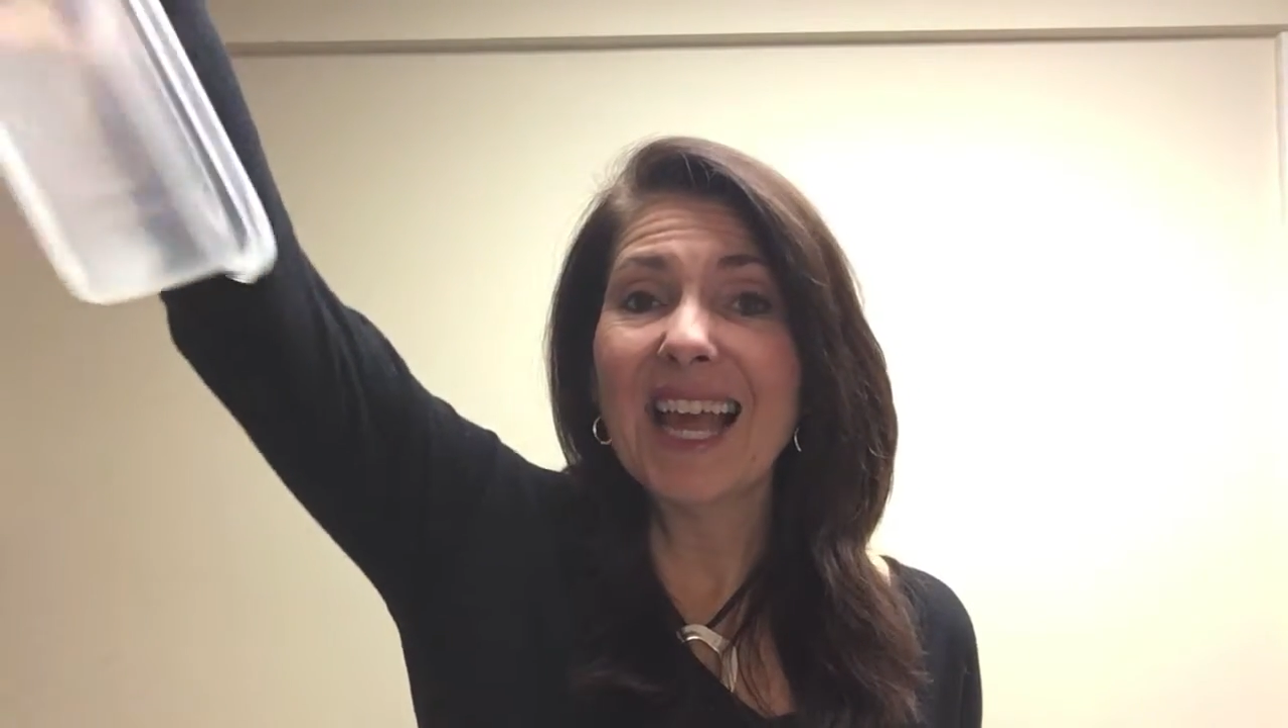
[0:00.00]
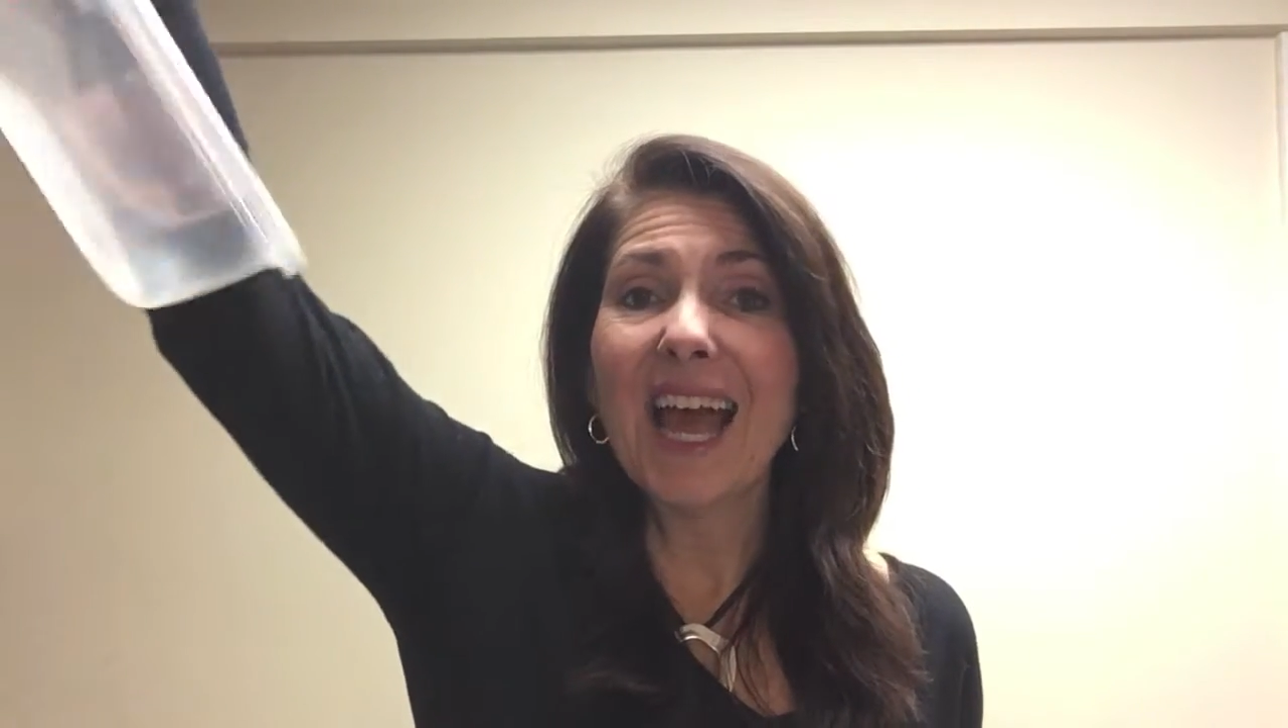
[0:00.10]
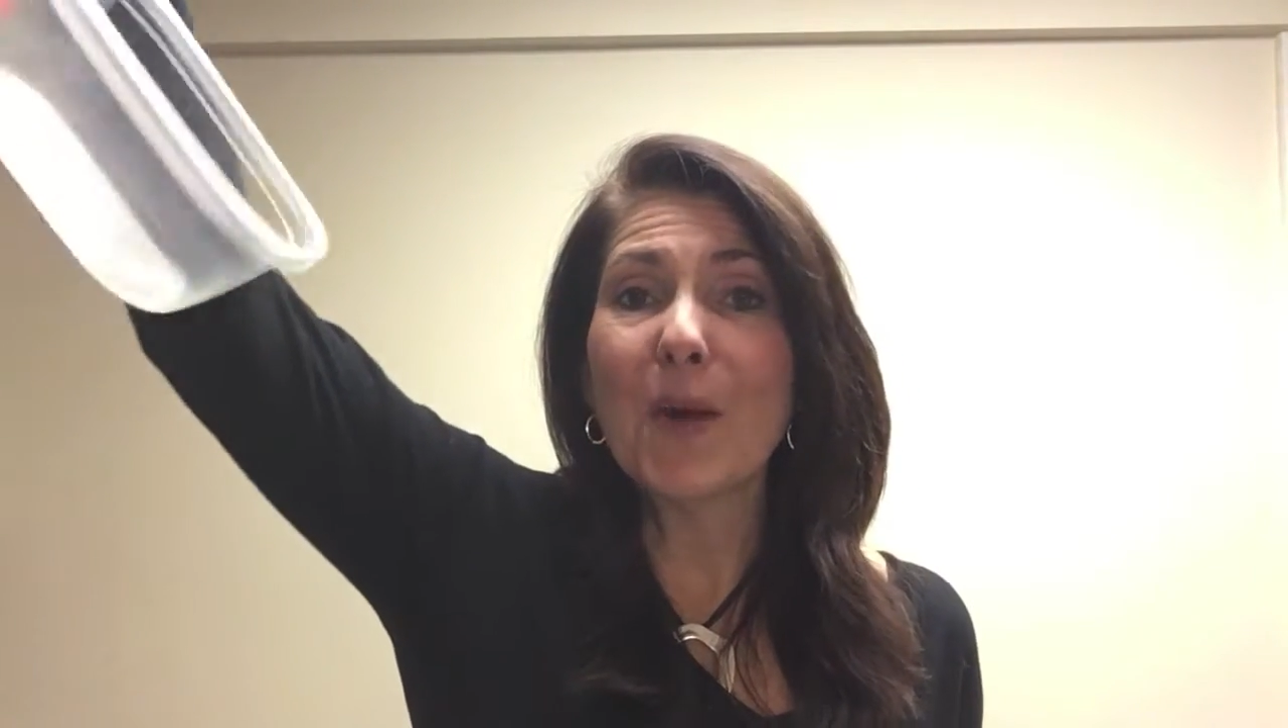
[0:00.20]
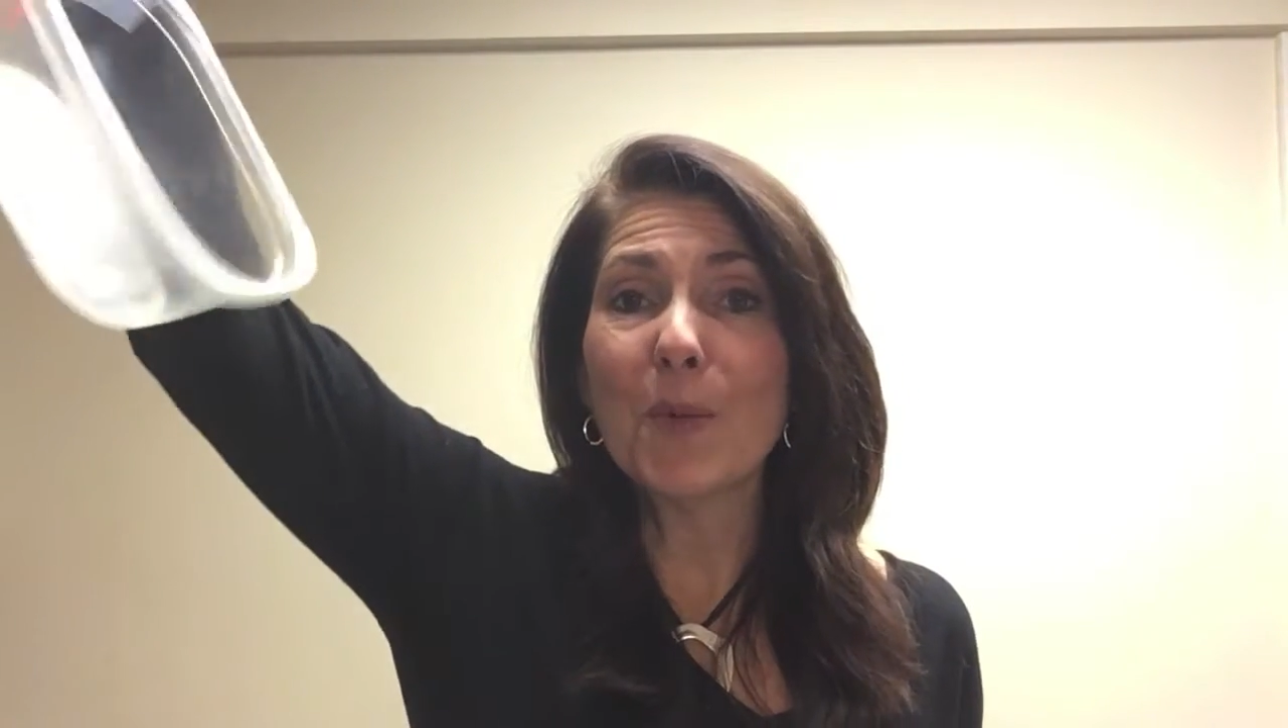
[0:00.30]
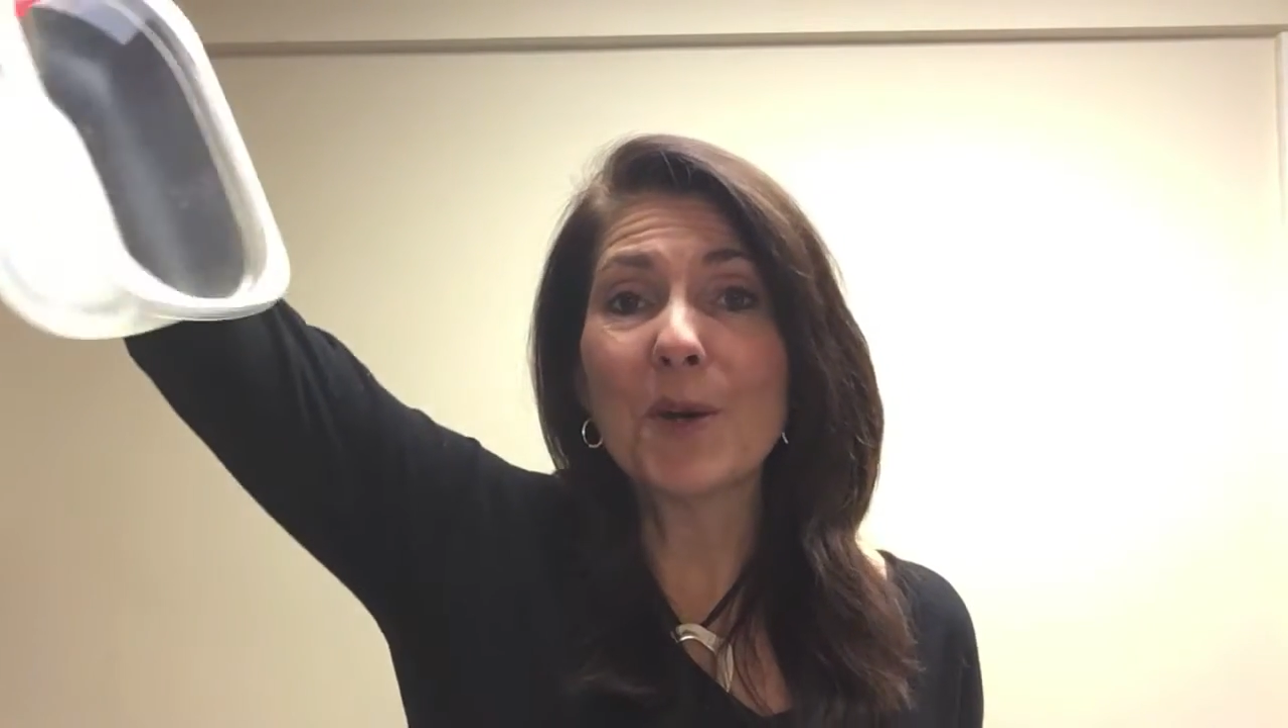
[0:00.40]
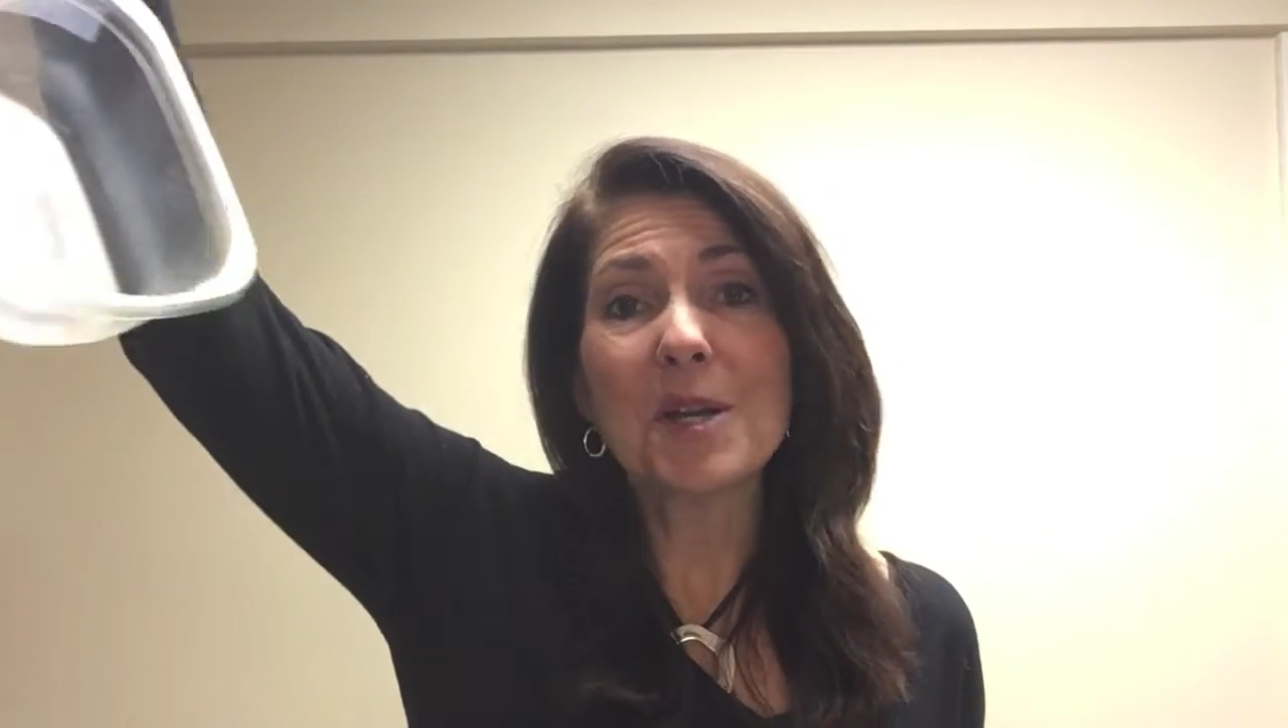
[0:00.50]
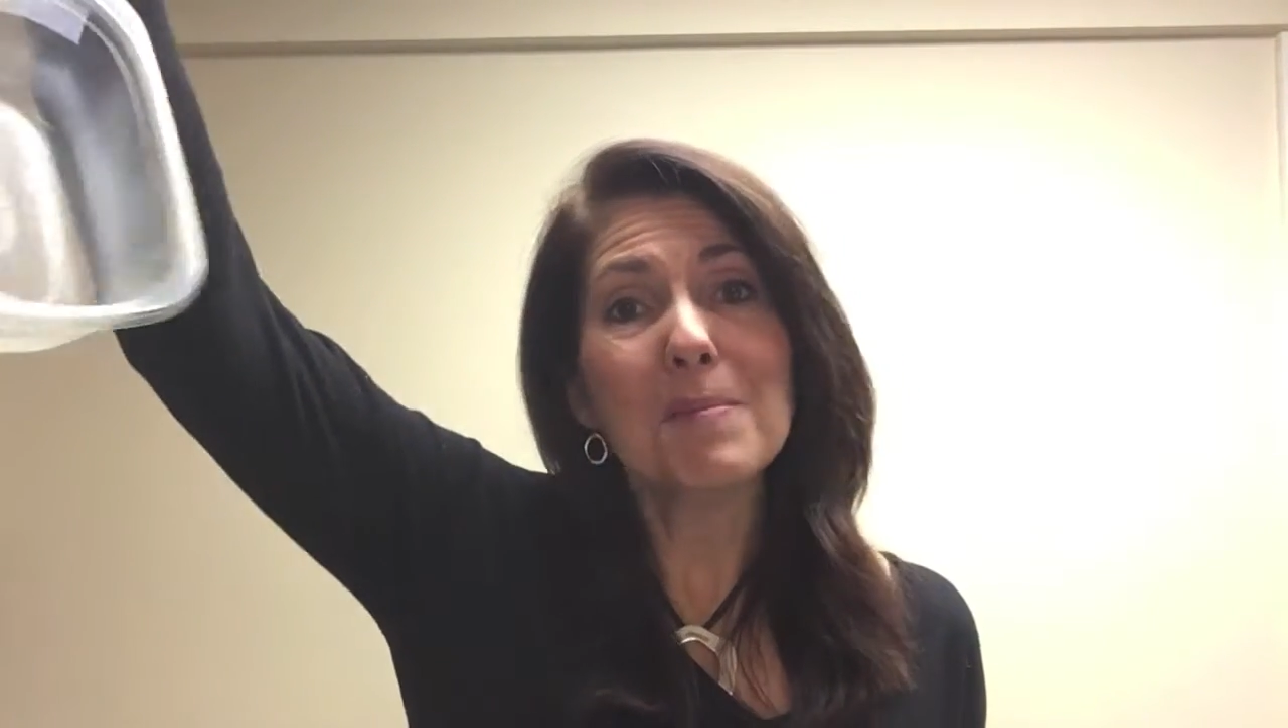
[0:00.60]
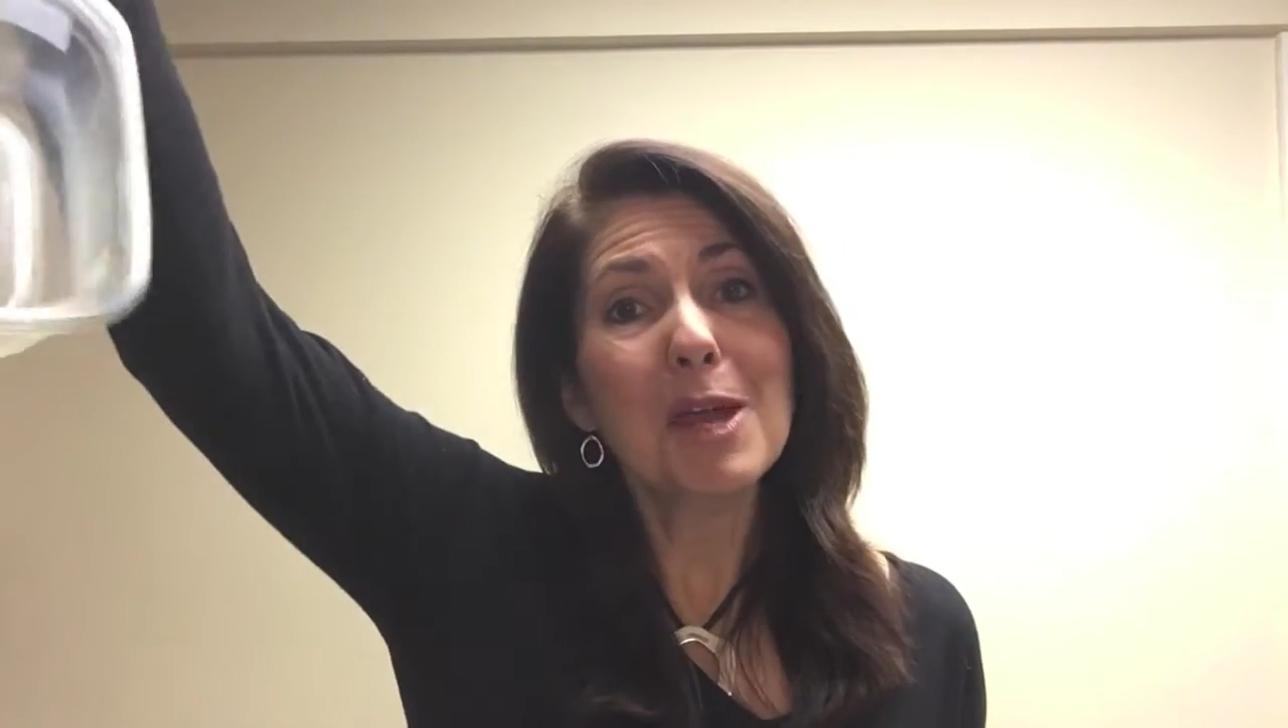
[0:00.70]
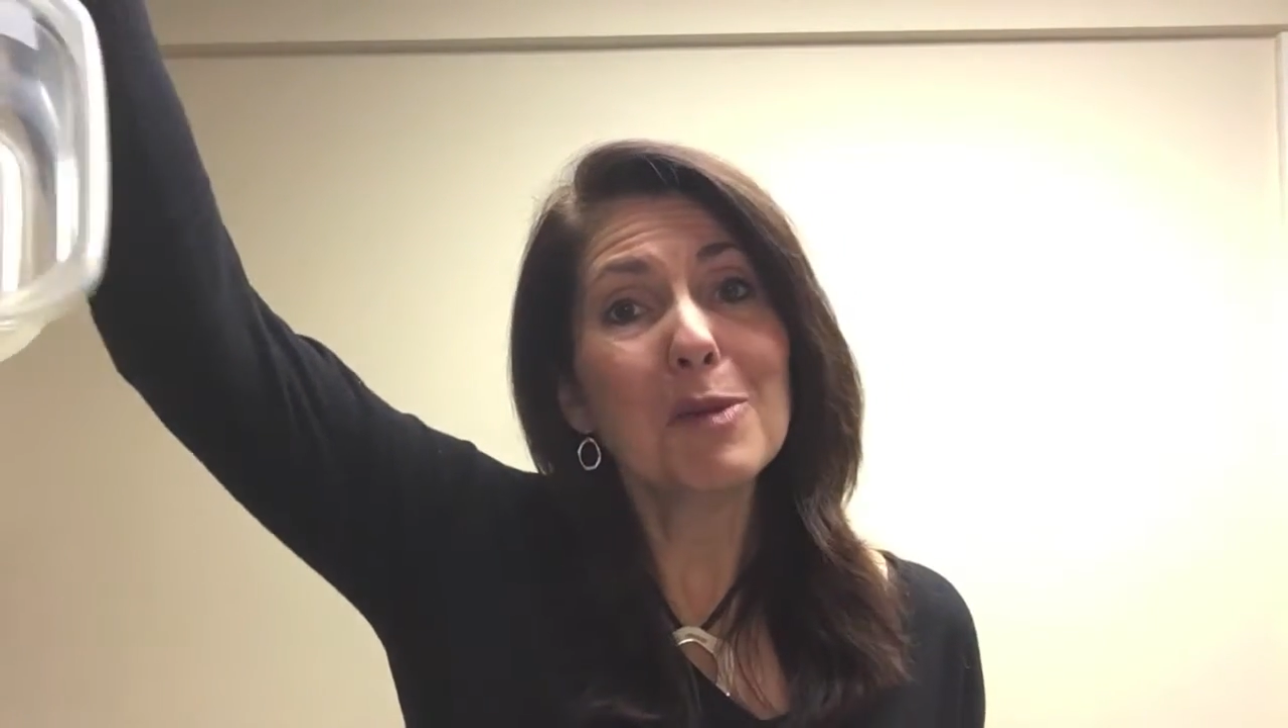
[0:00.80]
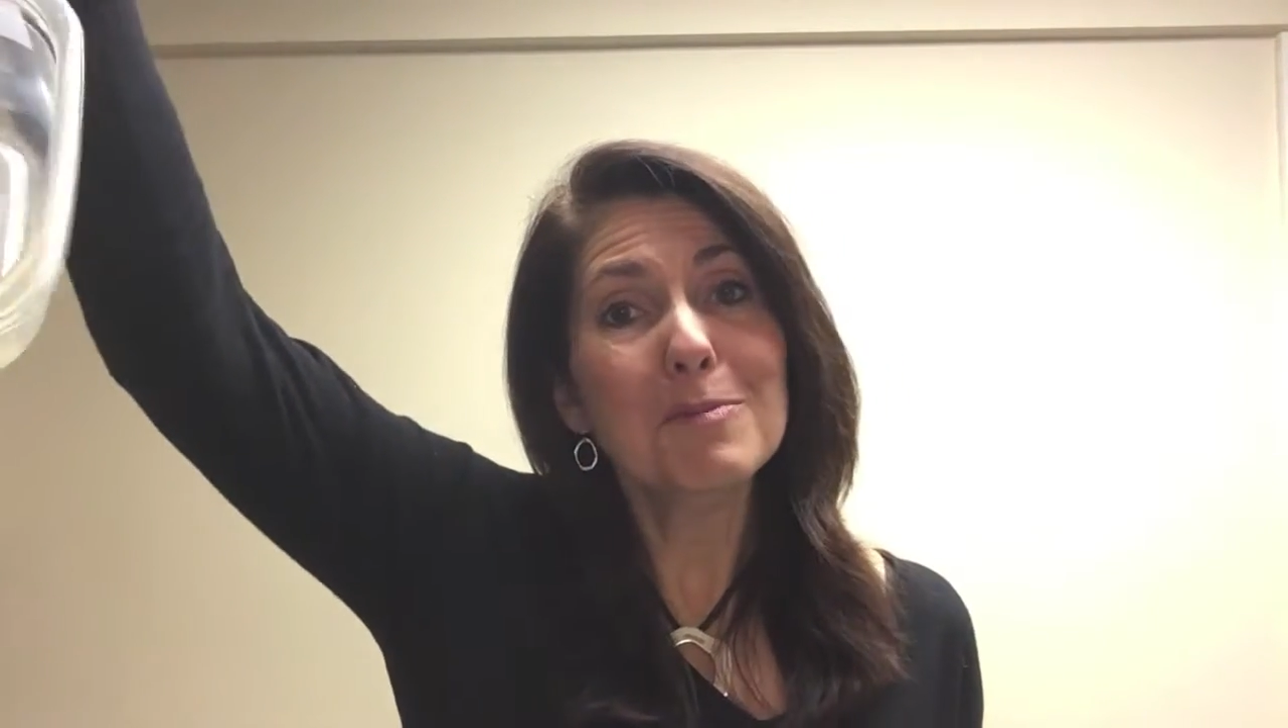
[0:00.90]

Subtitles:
and we're going to make